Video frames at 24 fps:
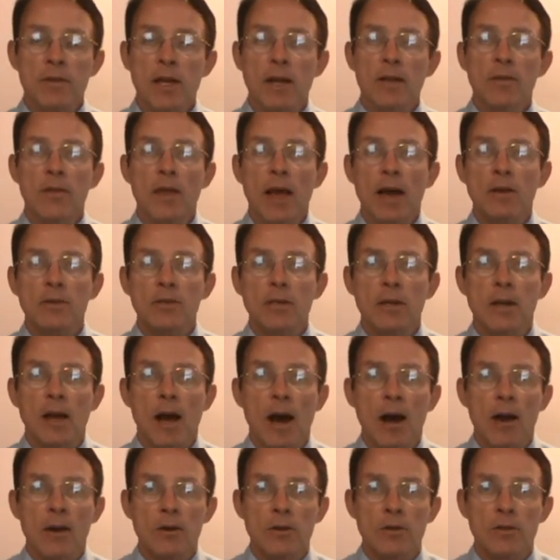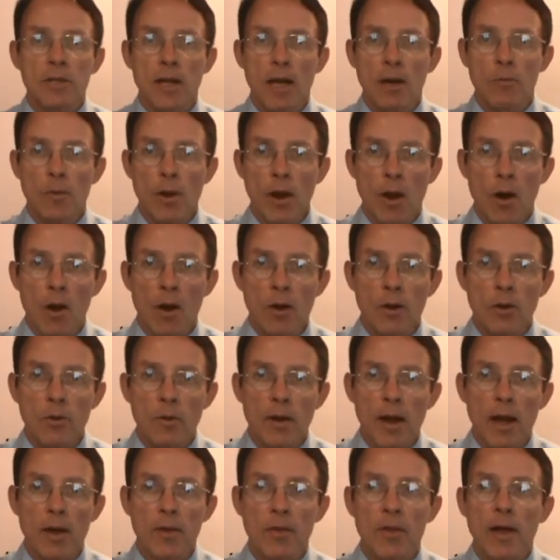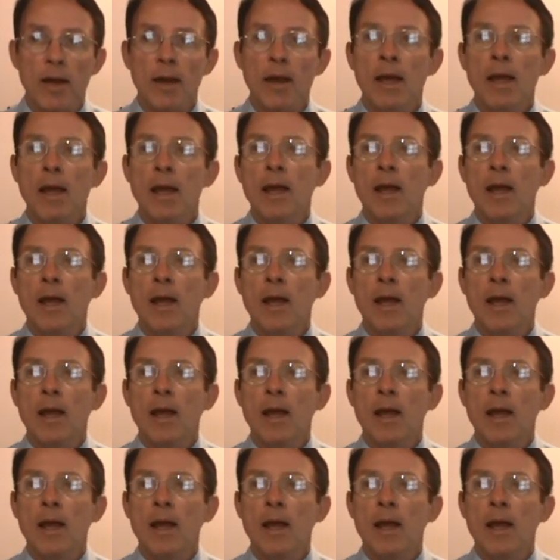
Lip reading: $10,000 and we all agree that